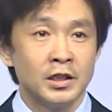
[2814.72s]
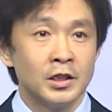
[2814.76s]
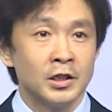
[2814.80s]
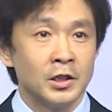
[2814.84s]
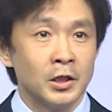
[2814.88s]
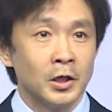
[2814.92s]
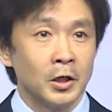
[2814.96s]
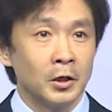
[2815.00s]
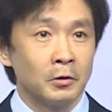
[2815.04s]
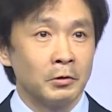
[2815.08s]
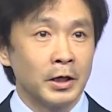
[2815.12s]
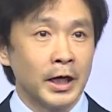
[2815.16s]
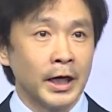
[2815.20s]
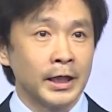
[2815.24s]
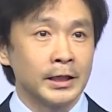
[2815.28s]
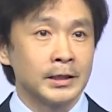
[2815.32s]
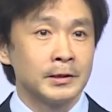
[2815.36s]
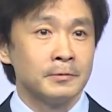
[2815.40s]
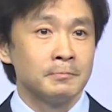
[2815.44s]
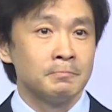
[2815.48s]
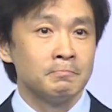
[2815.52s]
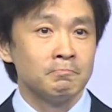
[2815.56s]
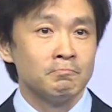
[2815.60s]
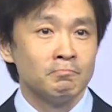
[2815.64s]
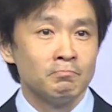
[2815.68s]
All right.
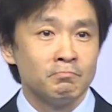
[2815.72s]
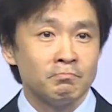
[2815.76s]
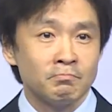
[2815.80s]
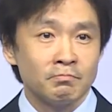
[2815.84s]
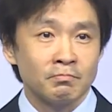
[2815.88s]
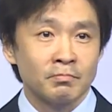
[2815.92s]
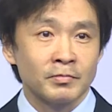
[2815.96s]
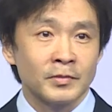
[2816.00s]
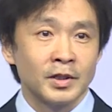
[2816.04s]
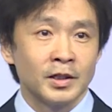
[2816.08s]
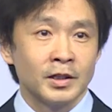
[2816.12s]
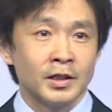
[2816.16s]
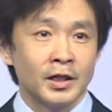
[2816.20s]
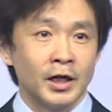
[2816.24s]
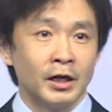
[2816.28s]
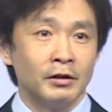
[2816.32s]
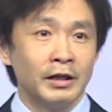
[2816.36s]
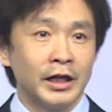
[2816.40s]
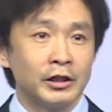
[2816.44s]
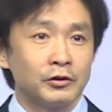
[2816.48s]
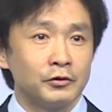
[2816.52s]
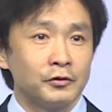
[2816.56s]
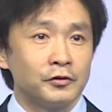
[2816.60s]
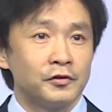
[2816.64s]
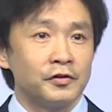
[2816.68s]
I'd
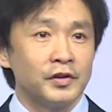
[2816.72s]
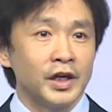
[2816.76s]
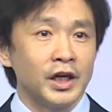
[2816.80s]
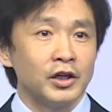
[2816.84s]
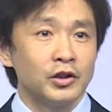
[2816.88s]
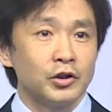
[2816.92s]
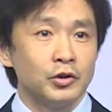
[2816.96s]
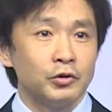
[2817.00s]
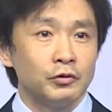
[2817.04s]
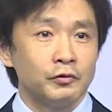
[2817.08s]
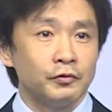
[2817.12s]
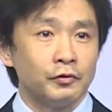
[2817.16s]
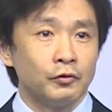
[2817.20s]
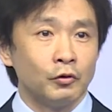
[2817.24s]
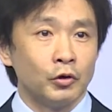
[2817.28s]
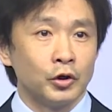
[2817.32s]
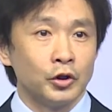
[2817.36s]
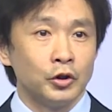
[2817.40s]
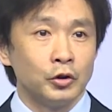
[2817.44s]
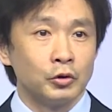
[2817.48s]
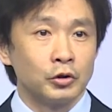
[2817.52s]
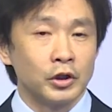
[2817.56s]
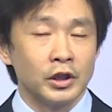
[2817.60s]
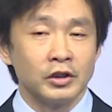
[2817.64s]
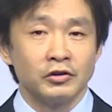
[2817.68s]
like to thank you for
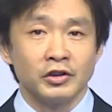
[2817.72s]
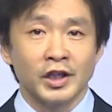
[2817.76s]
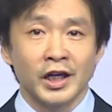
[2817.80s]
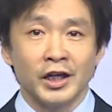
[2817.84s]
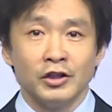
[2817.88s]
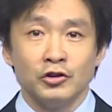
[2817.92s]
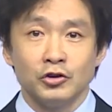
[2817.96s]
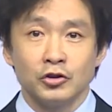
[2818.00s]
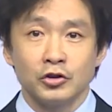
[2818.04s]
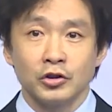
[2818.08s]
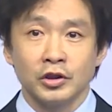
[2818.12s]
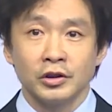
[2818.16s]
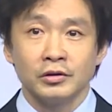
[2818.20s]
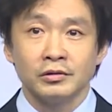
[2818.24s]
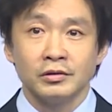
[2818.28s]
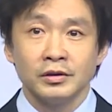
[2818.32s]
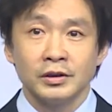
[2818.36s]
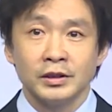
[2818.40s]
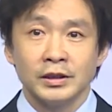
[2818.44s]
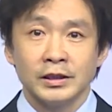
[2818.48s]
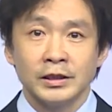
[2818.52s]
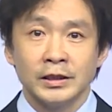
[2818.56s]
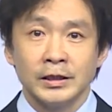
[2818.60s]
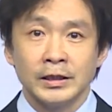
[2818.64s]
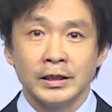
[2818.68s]
your attention,
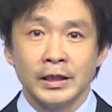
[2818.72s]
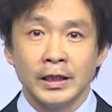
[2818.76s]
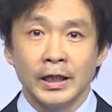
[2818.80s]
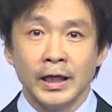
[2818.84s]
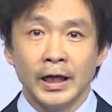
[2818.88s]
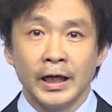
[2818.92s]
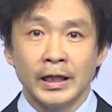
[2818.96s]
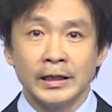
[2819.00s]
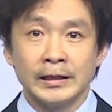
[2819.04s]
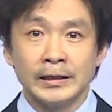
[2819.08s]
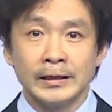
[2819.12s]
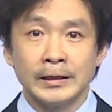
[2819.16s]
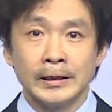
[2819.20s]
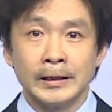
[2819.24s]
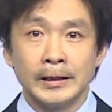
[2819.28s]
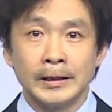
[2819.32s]
and